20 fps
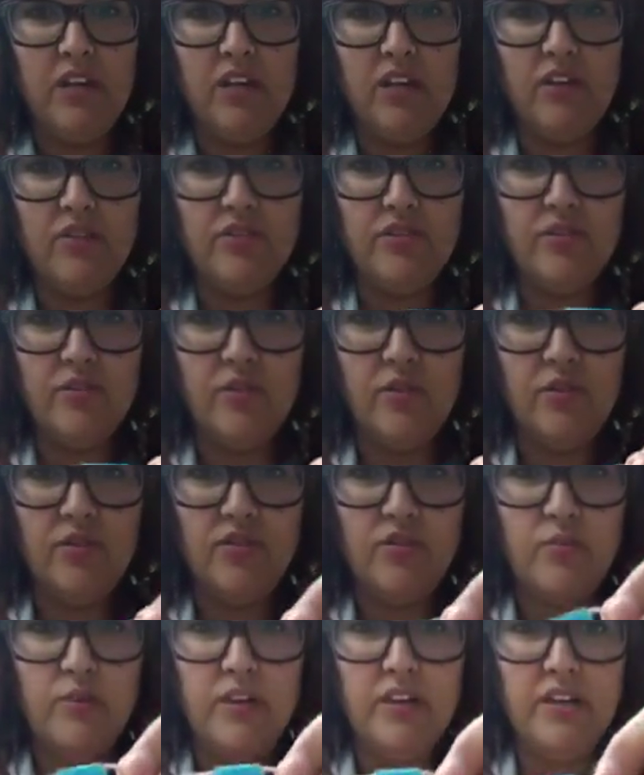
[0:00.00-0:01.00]
goes through,
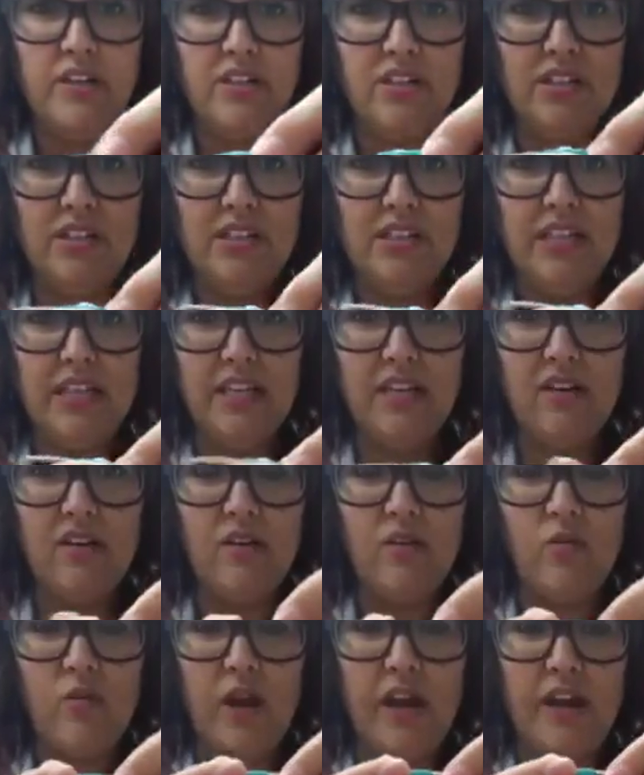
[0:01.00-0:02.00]
so we're gonna just stick
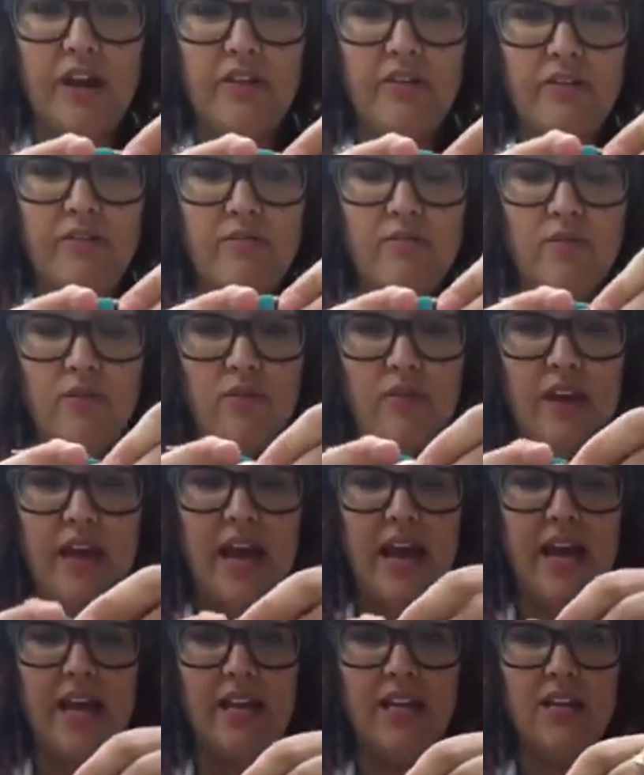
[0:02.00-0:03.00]
our wire through
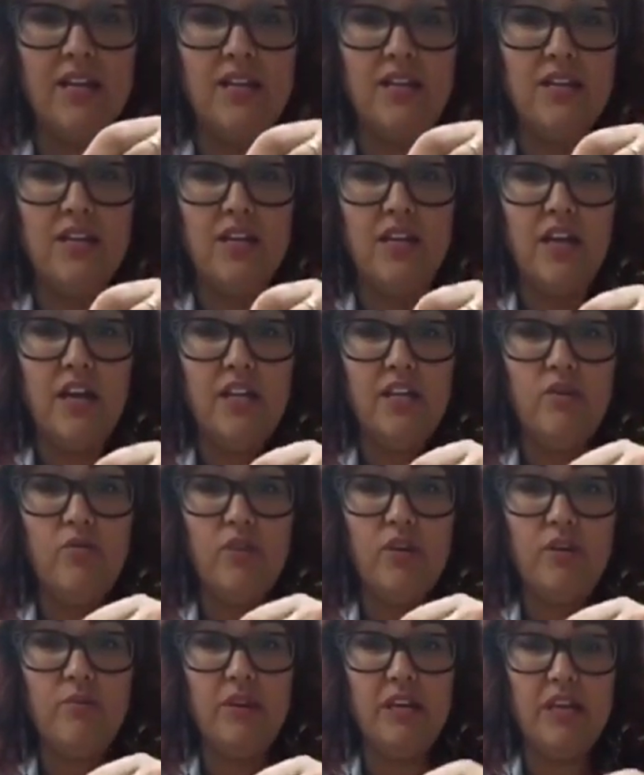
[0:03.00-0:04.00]
that. And you
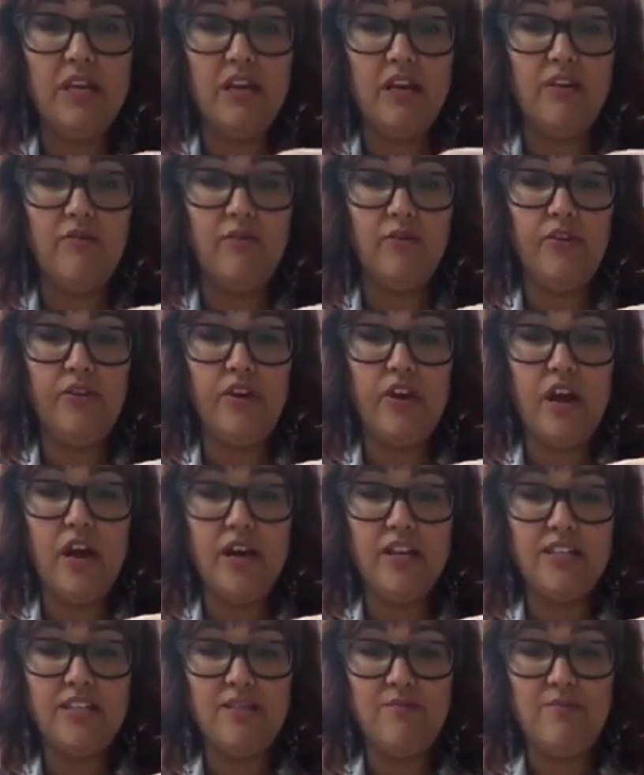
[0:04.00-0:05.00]
wanna be careful
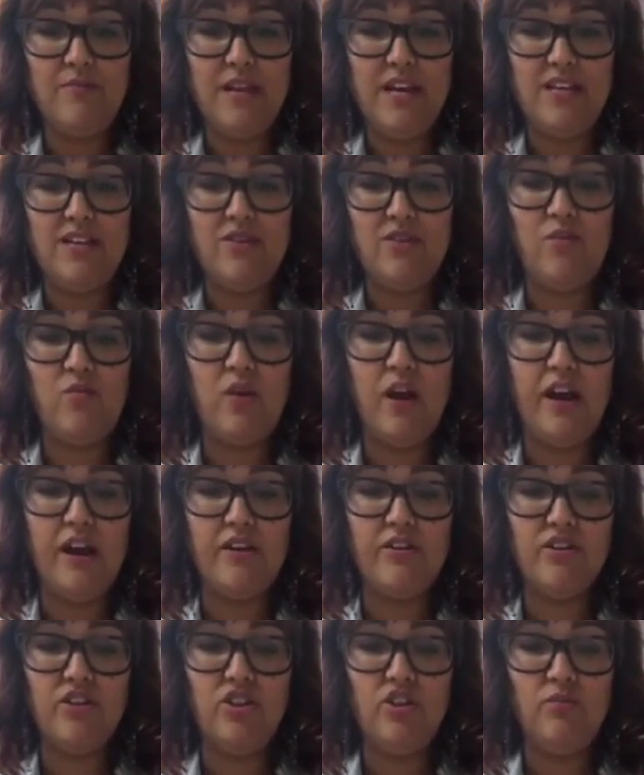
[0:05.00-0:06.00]
not to bend the
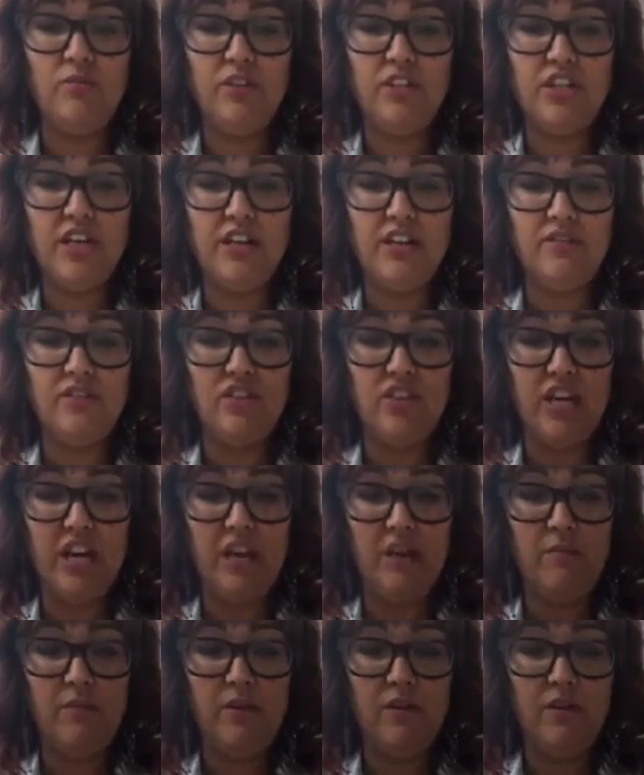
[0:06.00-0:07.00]
wire too much out of shape.